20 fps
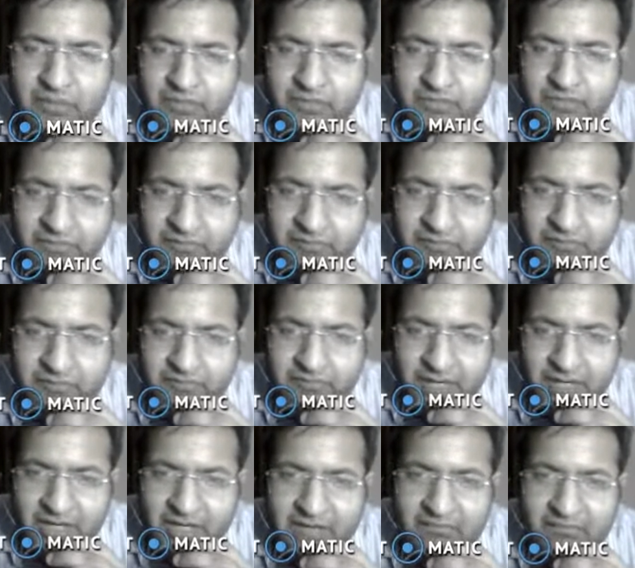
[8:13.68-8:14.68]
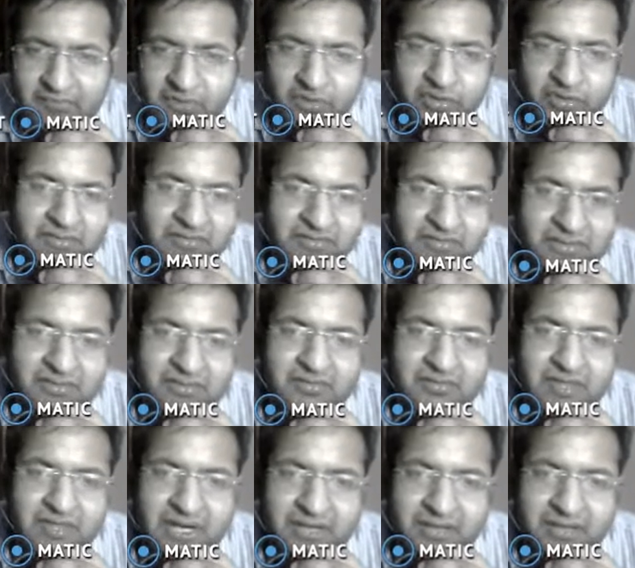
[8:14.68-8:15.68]
3, 5, 3, 6,
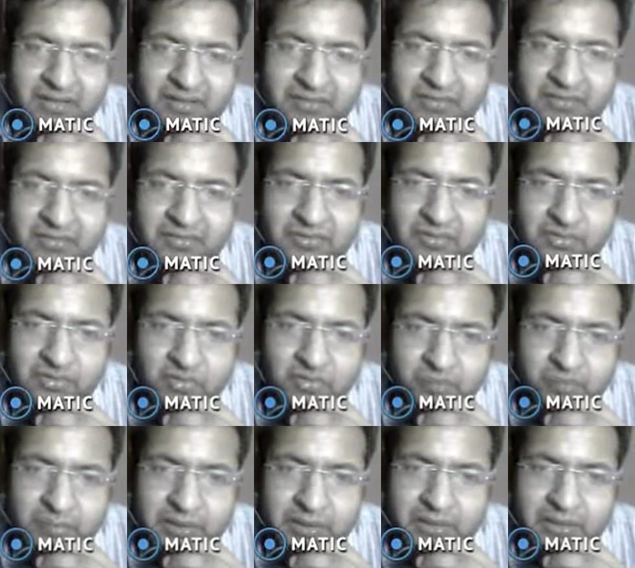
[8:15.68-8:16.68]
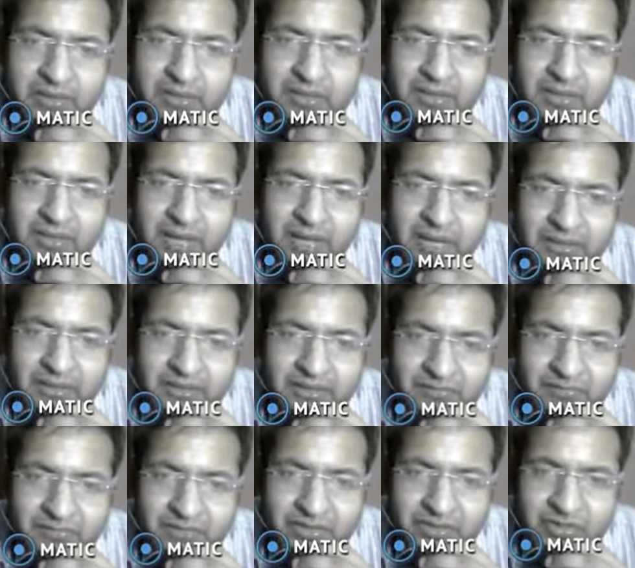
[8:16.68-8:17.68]
that is the superior and the
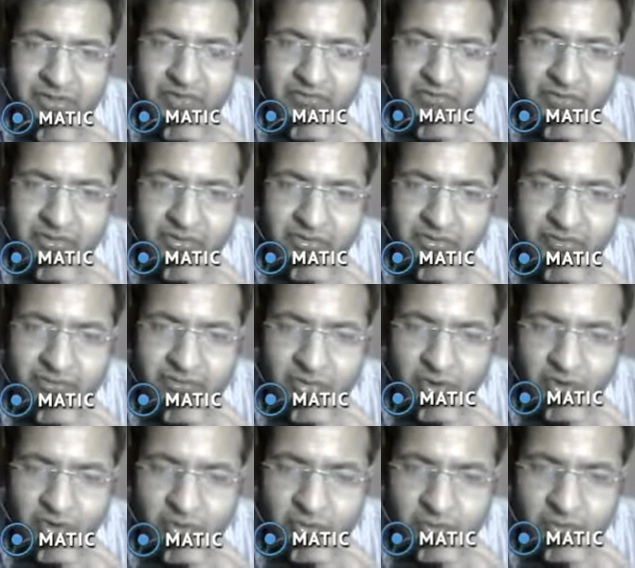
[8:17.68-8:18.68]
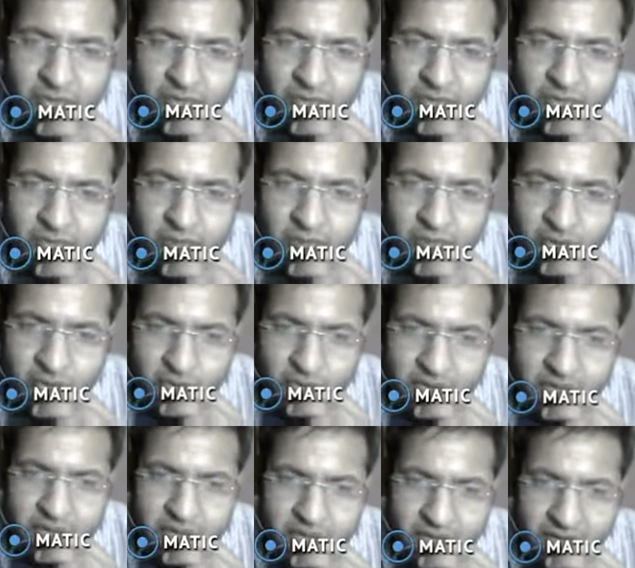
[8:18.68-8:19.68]
inferior division of the
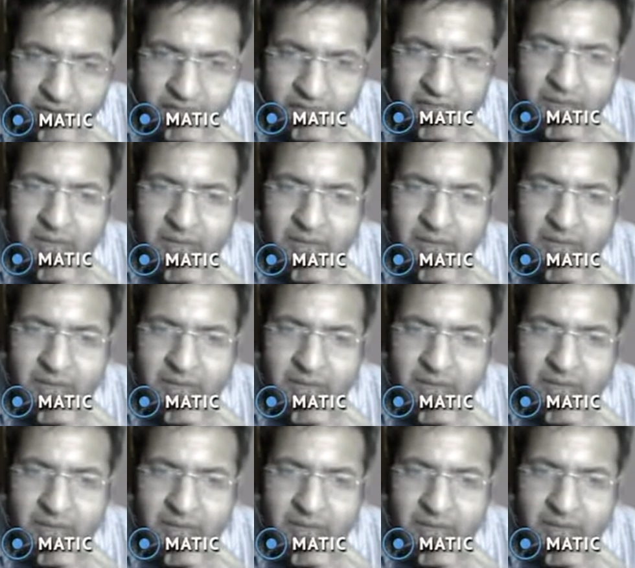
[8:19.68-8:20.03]
oculomotor nerve.